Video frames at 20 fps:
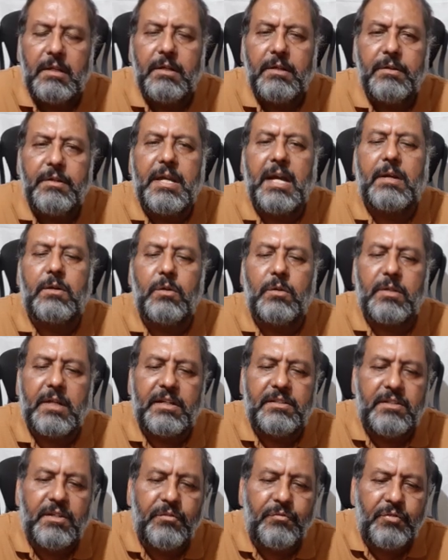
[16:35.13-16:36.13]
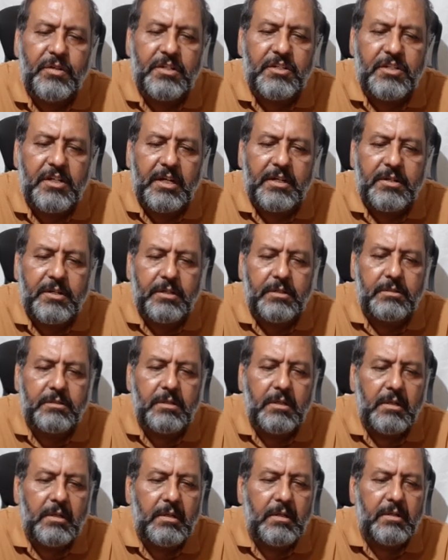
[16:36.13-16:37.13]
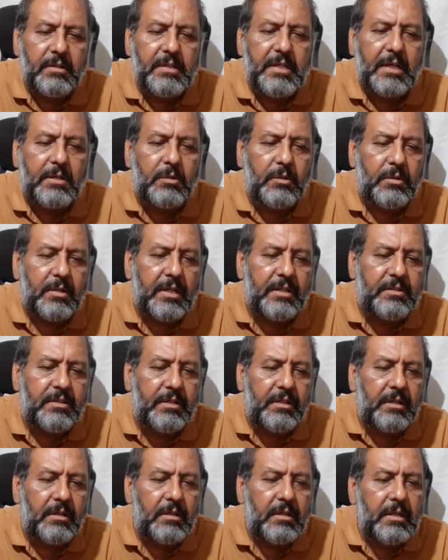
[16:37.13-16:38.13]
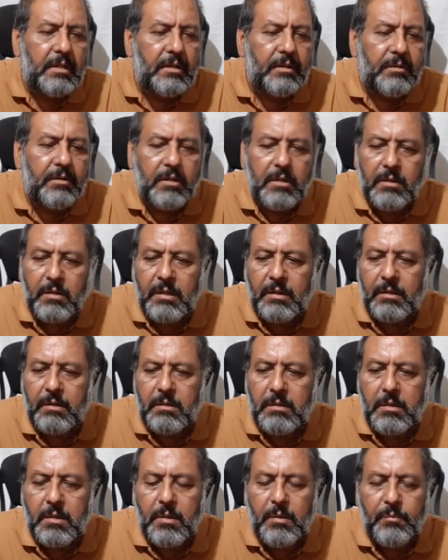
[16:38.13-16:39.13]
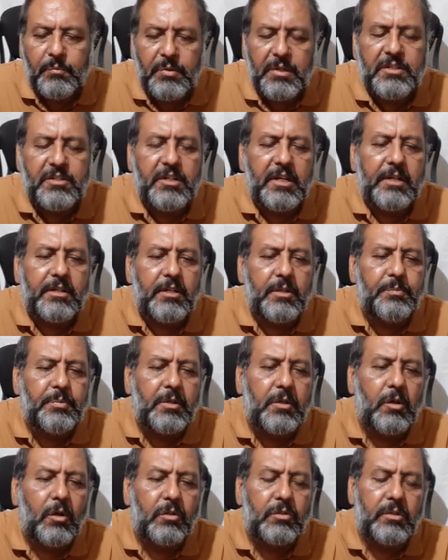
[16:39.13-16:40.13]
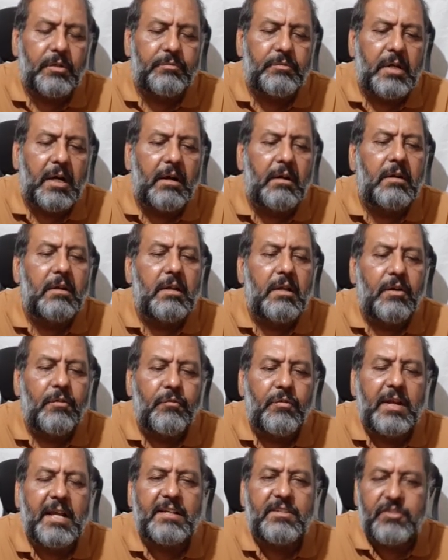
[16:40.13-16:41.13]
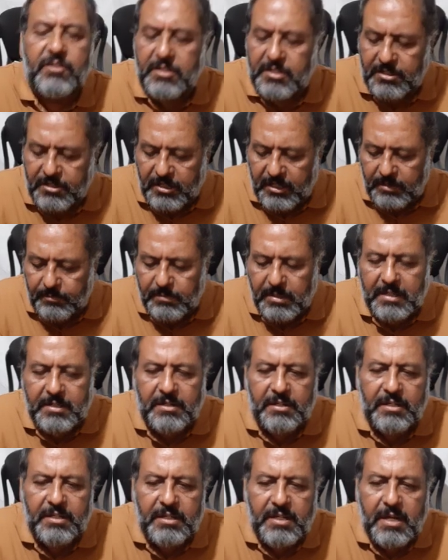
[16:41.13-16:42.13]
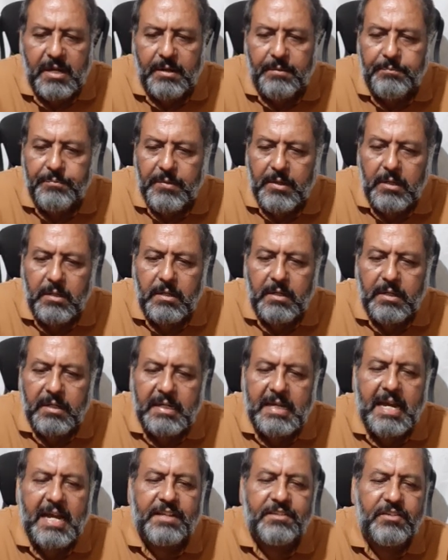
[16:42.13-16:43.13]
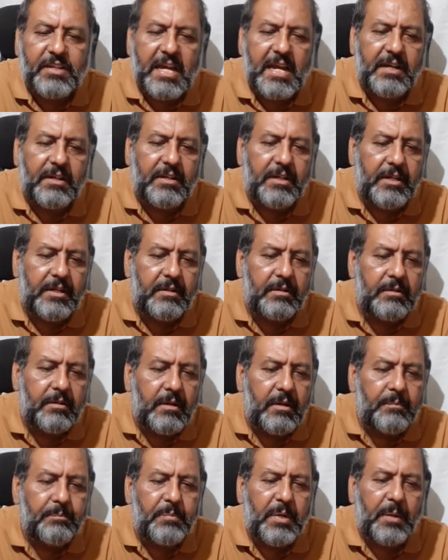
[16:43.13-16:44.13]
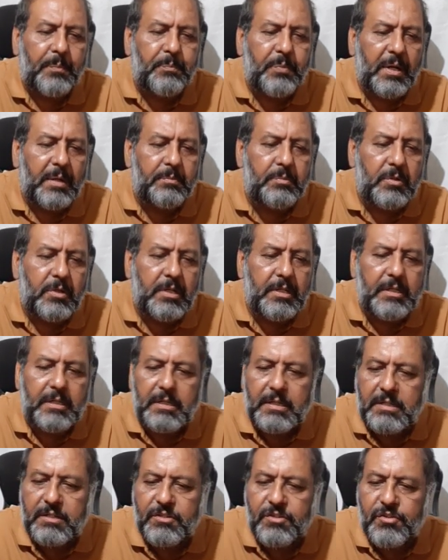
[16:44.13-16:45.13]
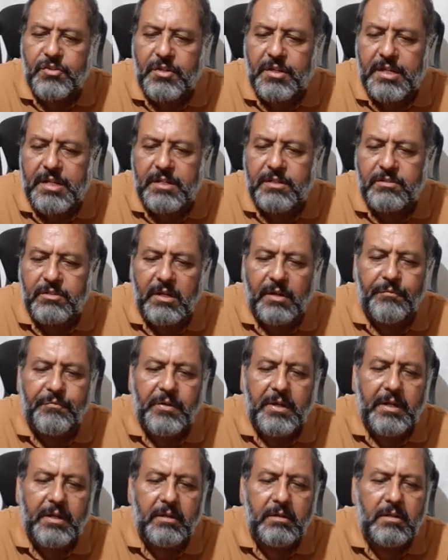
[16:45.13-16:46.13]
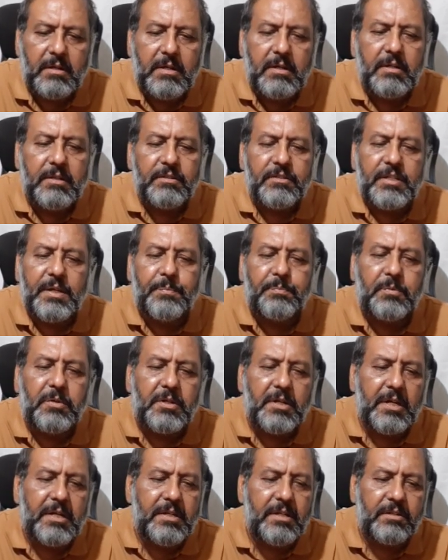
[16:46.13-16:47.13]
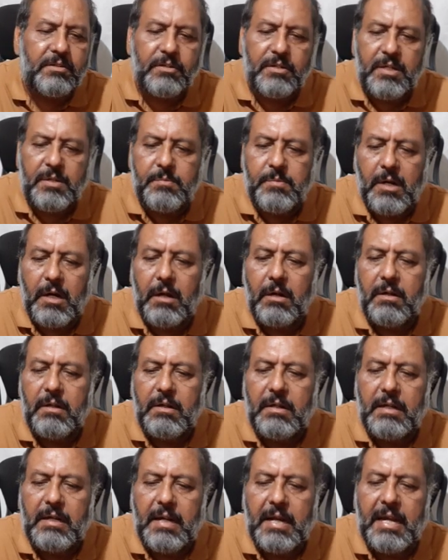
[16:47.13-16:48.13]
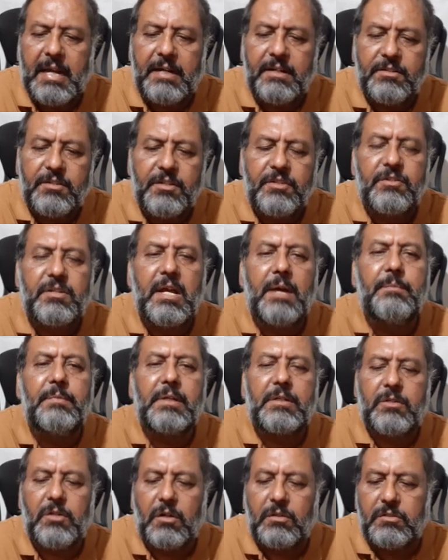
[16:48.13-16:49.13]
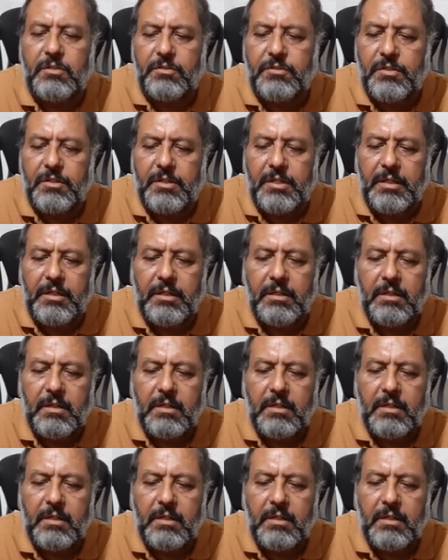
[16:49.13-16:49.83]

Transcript: Necrotizing fasciitis, necrotizing fasciitis because of the flesh-eating bacteria, gas gangrene, purple bully, skin sloughing, subcutaneous edema, and systemic toxicity.